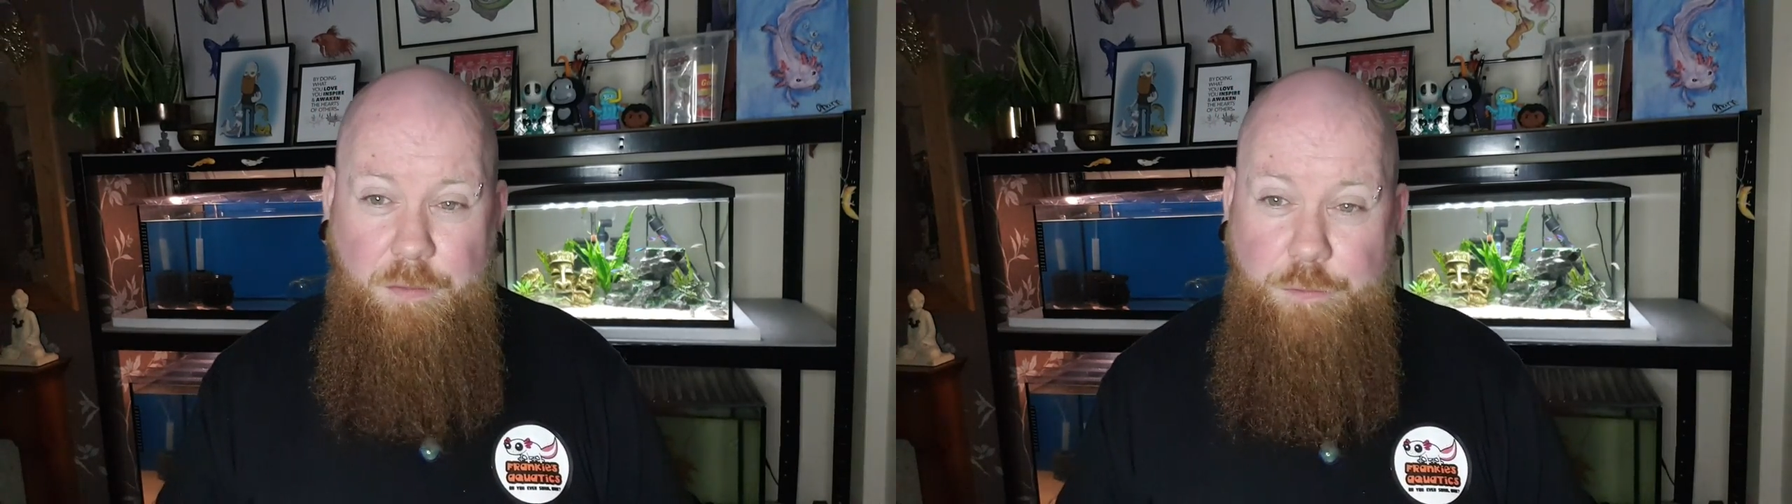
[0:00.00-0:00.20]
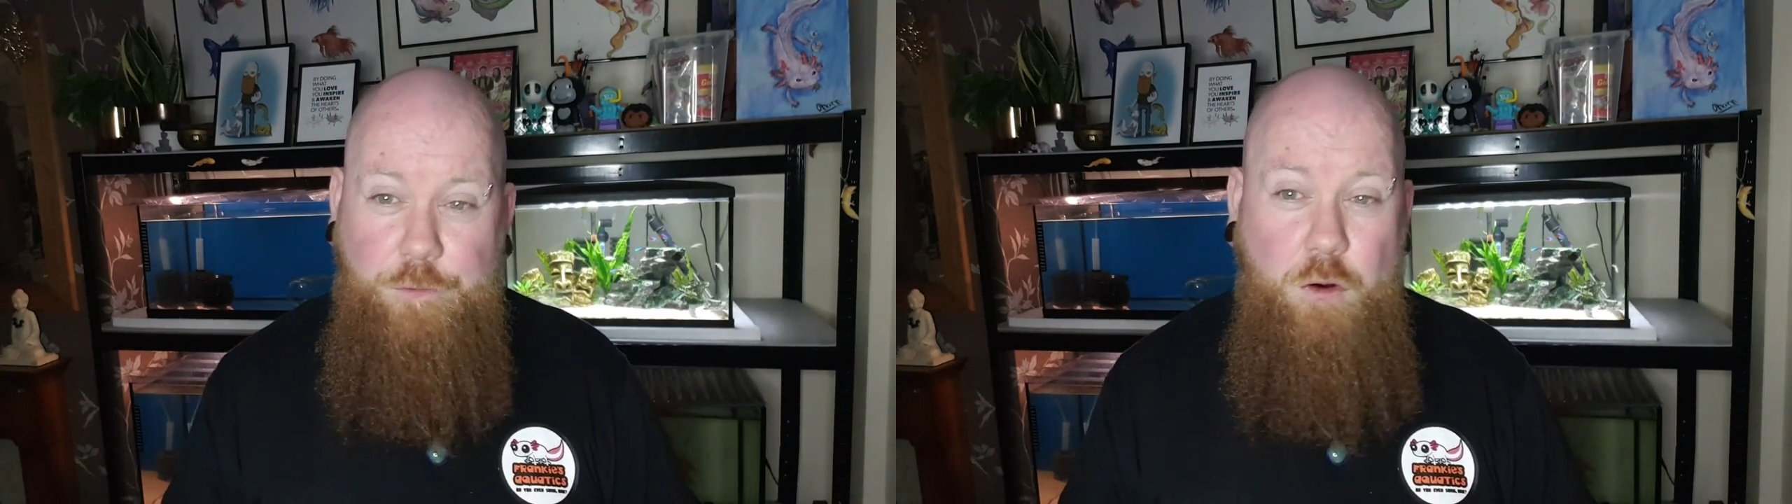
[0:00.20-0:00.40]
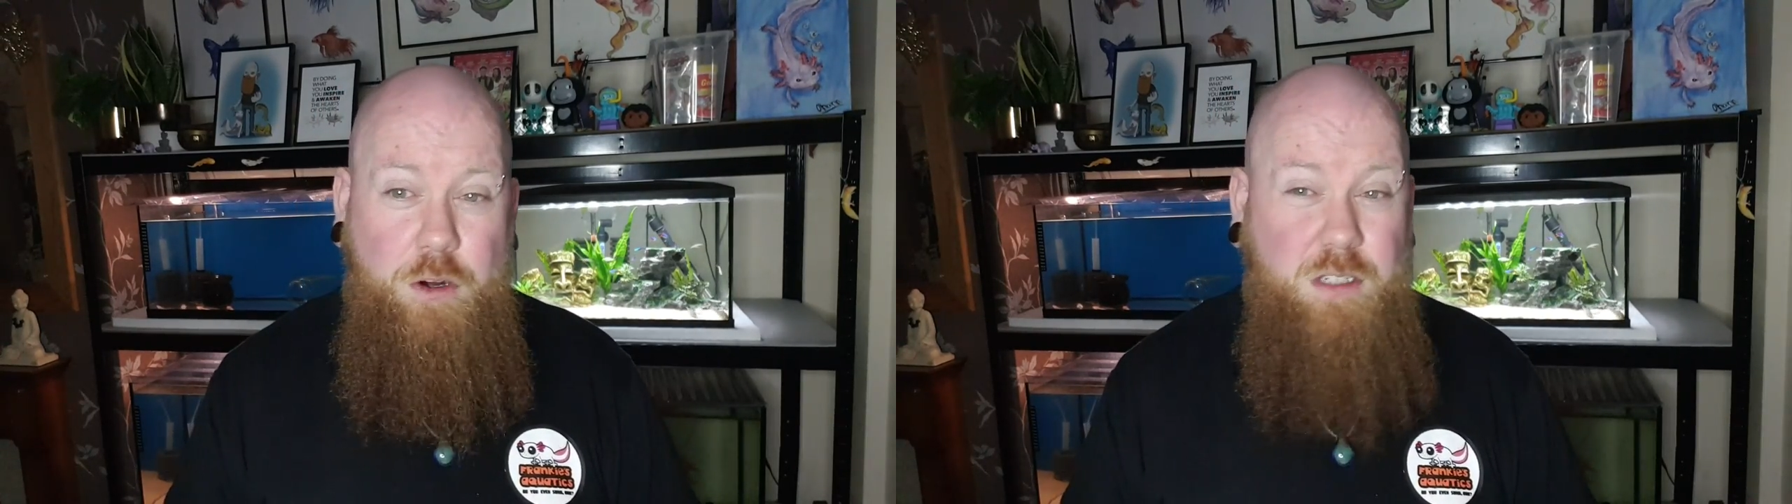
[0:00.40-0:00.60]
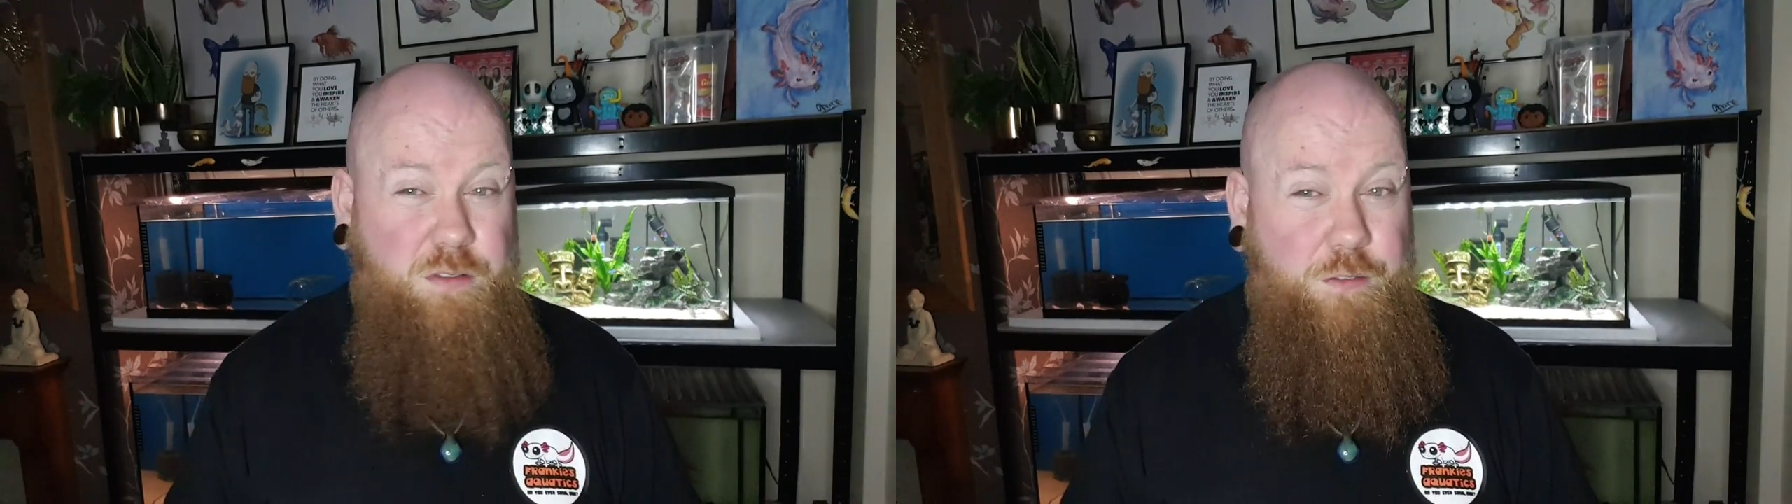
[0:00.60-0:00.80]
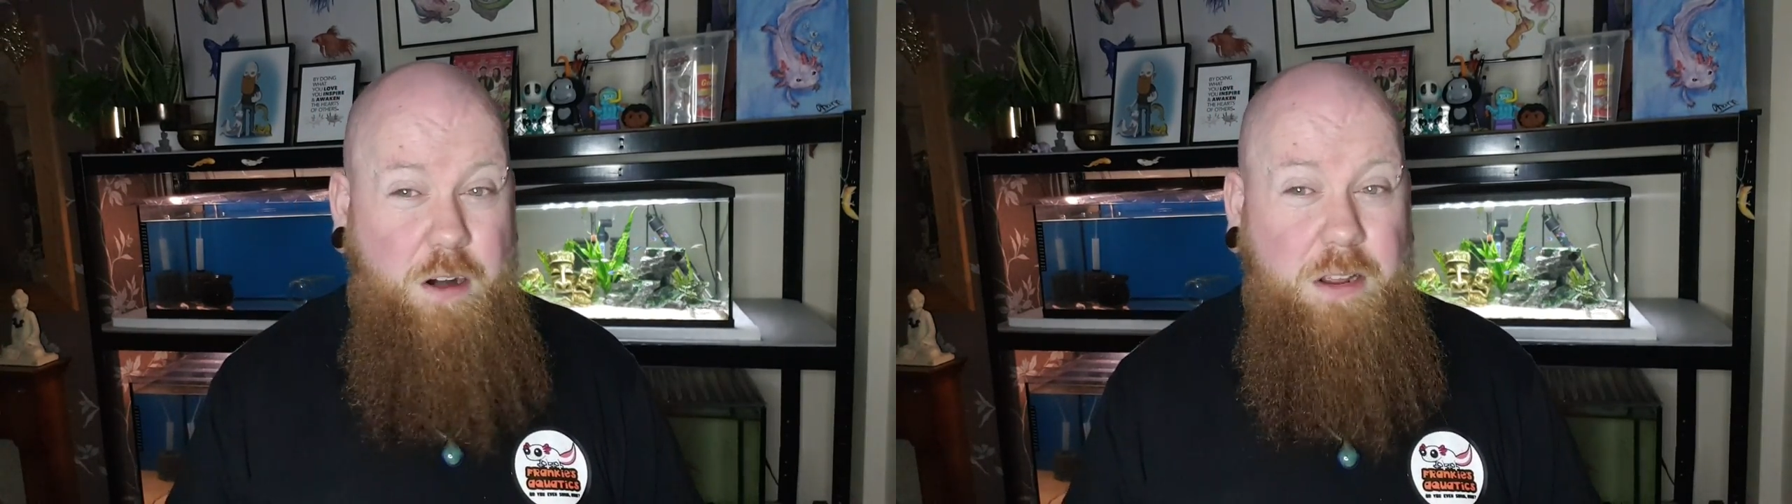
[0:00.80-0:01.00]
and fungus
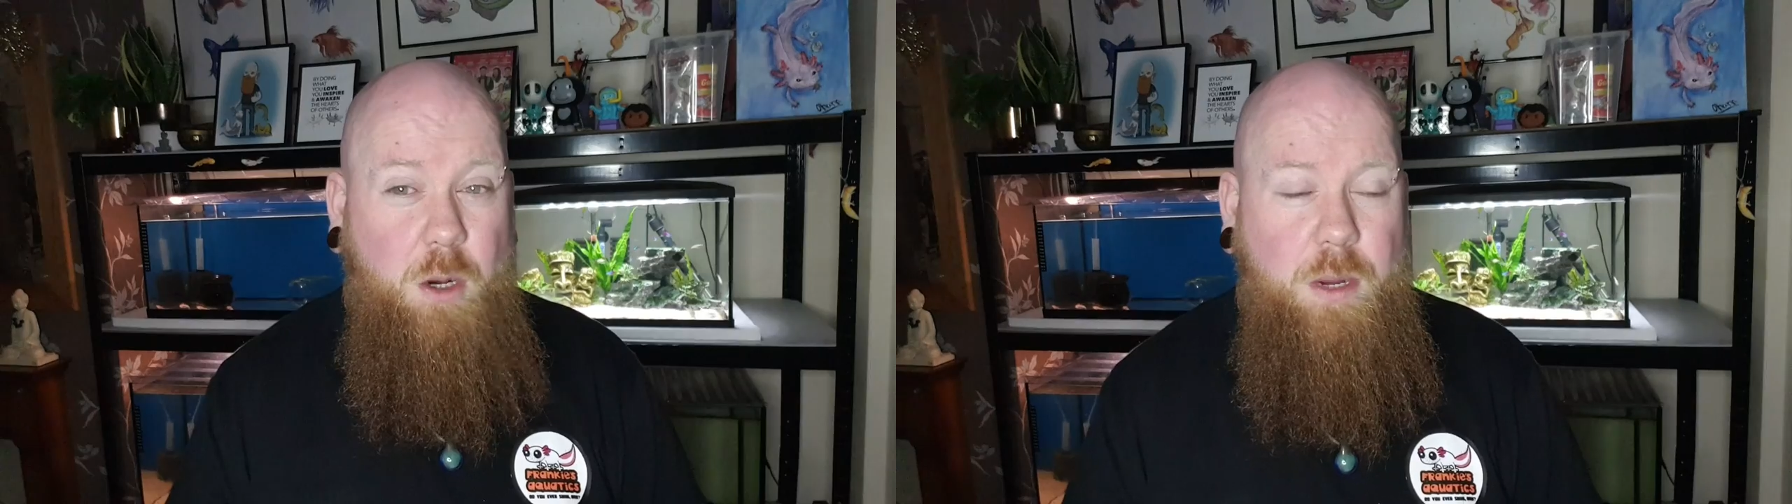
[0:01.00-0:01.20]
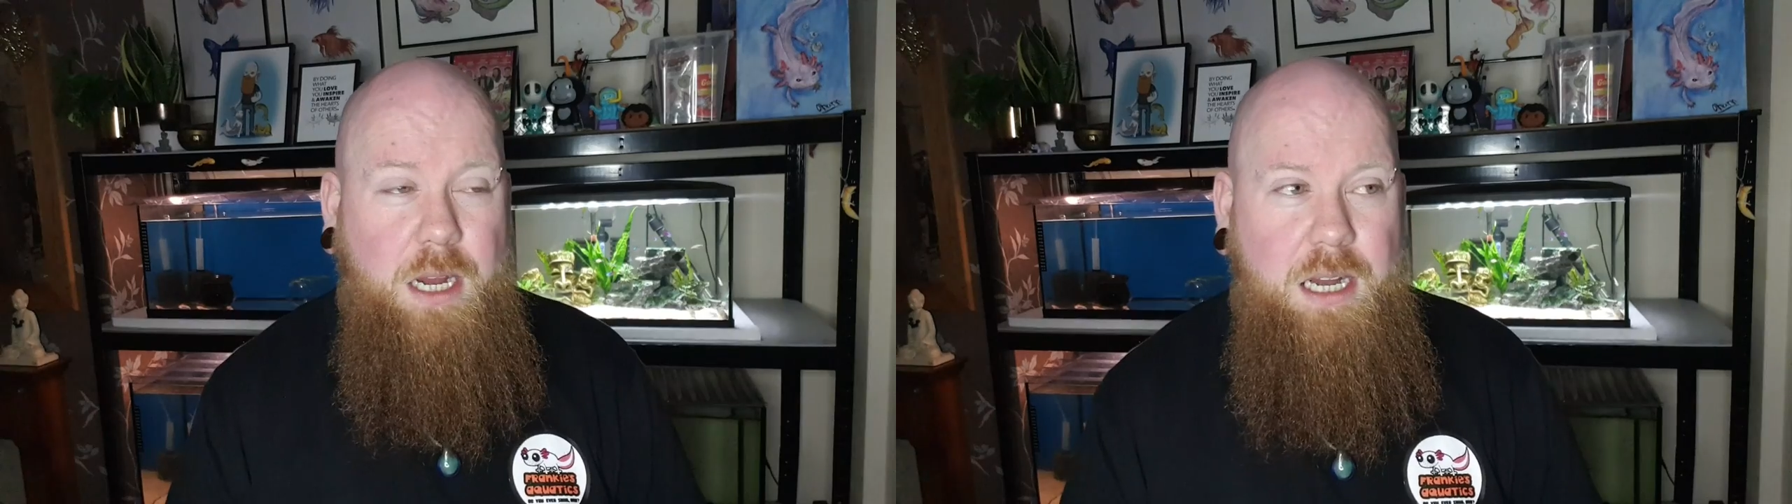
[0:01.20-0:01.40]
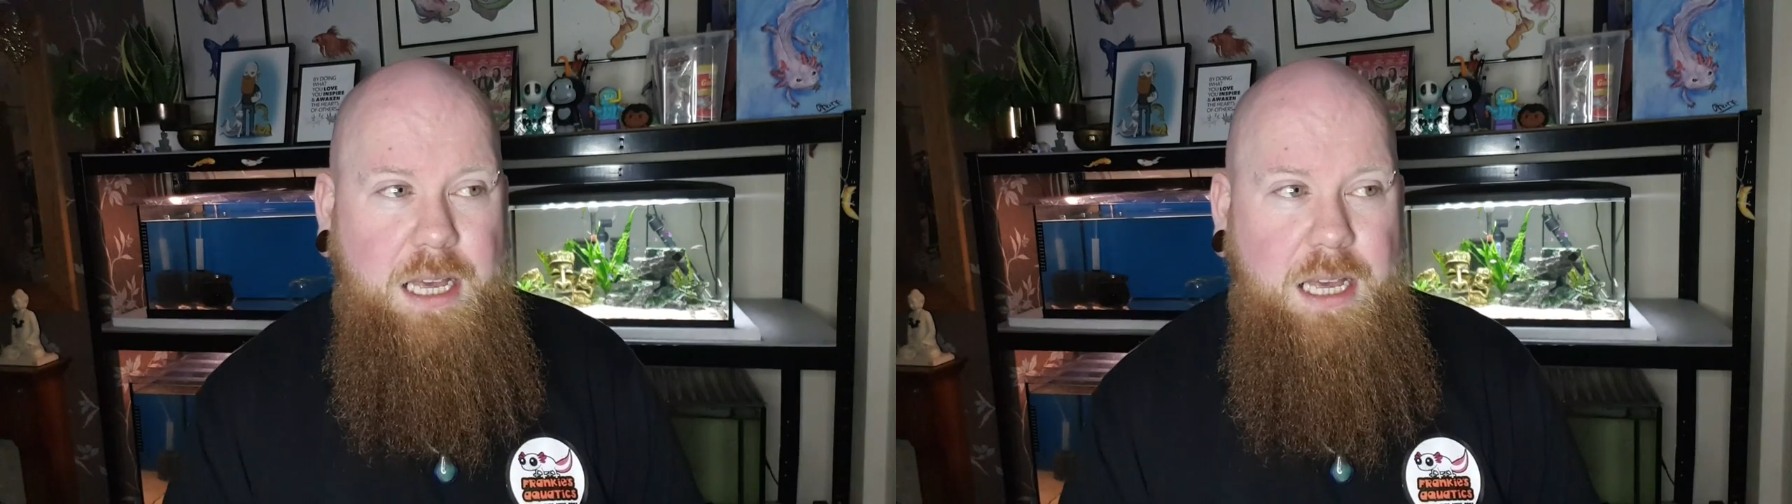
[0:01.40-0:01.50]
very quickly,